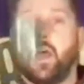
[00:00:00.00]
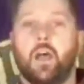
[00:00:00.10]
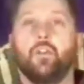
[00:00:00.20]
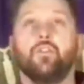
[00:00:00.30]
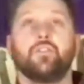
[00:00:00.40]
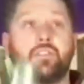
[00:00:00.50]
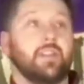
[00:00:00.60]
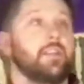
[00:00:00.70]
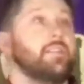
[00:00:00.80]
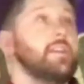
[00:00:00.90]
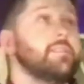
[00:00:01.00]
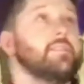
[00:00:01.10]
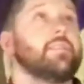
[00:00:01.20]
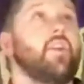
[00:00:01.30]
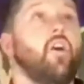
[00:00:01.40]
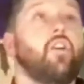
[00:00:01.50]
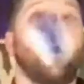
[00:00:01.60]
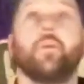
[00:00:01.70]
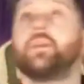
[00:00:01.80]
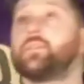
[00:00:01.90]
and understand this is an
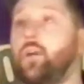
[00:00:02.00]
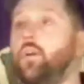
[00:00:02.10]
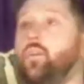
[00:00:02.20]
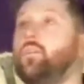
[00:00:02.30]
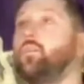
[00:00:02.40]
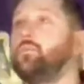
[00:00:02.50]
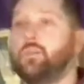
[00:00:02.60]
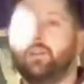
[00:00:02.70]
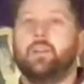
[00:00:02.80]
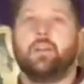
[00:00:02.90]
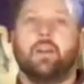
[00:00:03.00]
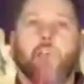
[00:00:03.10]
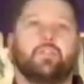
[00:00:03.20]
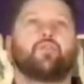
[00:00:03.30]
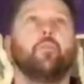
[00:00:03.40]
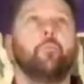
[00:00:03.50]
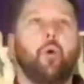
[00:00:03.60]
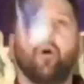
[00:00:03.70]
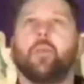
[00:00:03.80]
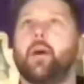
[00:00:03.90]
ongoing cycle. At some
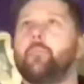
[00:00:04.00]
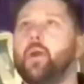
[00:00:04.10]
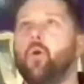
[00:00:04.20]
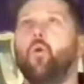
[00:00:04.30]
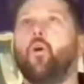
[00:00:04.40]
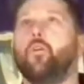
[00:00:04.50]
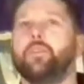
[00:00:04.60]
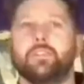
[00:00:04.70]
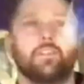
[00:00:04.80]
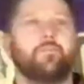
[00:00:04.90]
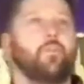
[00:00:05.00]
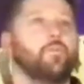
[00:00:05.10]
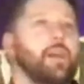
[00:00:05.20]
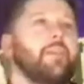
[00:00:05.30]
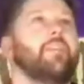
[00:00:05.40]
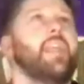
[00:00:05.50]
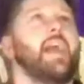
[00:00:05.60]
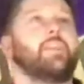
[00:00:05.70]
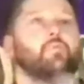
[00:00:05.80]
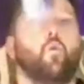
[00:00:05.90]
point, that bit of water is going to fall down the
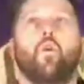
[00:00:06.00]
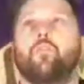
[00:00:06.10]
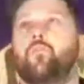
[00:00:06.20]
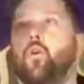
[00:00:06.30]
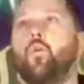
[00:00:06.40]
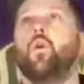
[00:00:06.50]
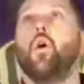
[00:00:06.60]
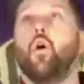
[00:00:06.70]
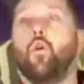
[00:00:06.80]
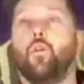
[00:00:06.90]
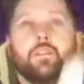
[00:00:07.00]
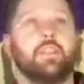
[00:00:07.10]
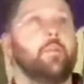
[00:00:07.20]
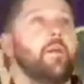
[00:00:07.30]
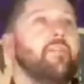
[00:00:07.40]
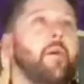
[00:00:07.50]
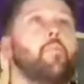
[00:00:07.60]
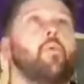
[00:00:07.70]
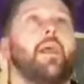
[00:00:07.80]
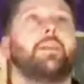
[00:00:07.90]
next waterfall, or it's going to be
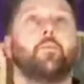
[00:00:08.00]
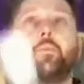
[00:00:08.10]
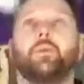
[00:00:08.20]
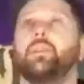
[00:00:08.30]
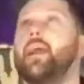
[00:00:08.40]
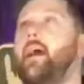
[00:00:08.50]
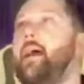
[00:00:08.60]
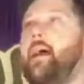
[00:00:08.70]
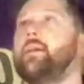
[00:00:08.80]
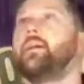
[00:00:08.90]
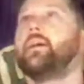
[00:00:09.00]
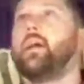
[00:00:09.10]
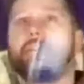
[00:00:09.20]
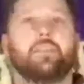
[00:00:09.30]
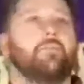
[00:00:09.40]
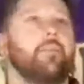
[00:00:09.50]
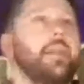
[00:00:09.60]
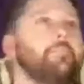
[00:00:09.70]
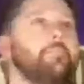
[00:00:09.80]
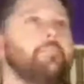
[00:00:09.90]
evaporated up in the air, and it's going to rain back
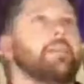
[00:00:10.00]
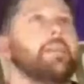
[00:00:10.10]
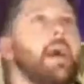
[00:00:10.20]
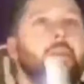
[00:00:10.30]
down.